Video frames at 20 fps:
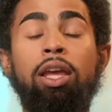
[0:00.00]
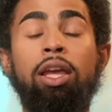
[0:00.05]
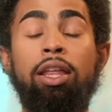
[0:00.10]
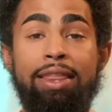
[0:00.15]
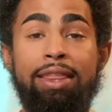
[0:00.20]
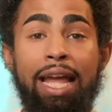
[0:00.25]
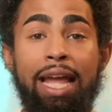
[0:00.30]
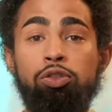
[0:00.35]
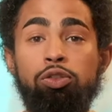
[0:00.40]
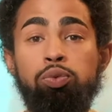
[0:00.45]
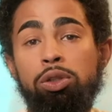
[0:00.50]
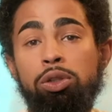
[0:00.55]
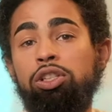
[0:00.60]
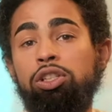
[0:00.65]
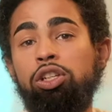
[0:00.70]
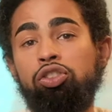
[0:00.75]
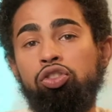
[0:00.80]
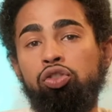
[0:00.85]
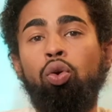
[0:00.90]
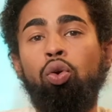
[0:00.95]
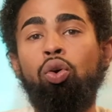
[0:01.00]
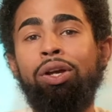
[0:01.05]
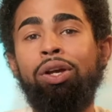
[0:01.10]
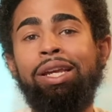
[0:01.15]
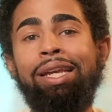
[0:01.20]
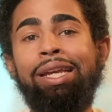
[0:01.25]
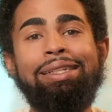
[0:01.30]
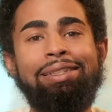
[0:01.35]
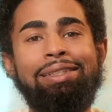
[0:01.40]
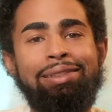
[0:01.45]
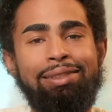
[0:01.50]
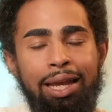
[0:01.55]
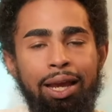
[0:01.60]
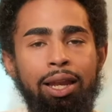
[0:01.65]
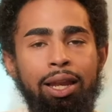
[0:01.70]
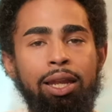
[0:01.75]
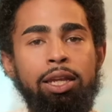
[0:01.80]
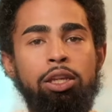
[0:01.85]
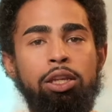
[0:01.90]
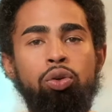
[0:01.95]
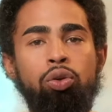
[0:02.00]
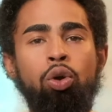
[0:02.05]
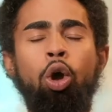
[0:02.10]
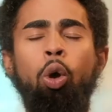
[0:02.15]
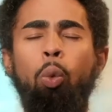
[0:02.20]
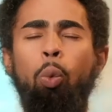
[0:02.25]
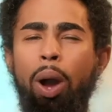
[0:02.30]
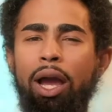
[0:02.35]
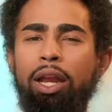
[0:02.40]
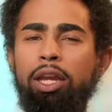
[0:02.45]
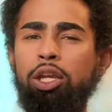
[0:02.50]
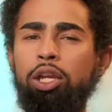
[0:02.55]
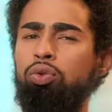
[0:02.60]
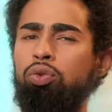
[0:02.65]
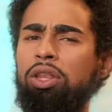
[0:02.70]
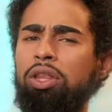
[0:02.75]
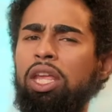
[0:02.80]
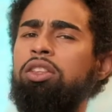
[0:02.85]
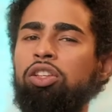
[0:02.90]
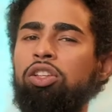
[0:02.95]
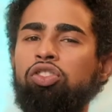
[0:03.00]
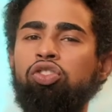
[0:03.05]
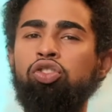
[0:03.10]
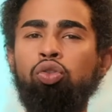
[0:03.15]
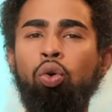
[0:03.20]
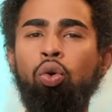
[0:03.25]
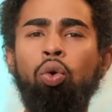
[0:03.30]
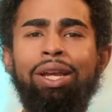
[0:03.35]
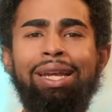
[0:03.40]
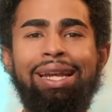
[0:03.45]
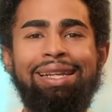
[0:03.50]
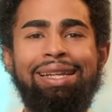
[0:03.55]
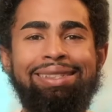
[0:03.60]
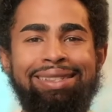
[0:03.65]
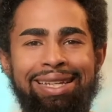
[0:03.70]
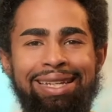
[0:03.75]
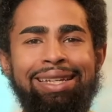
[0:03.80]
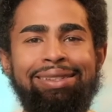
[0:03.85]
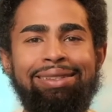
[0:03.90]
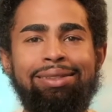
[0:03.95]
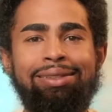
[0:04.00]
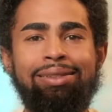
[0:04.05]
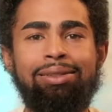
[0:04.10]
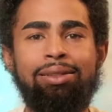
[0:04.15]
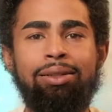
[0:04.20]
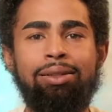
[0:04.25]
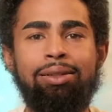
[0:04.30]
That's what the story is telling you. Why do you think the story exists?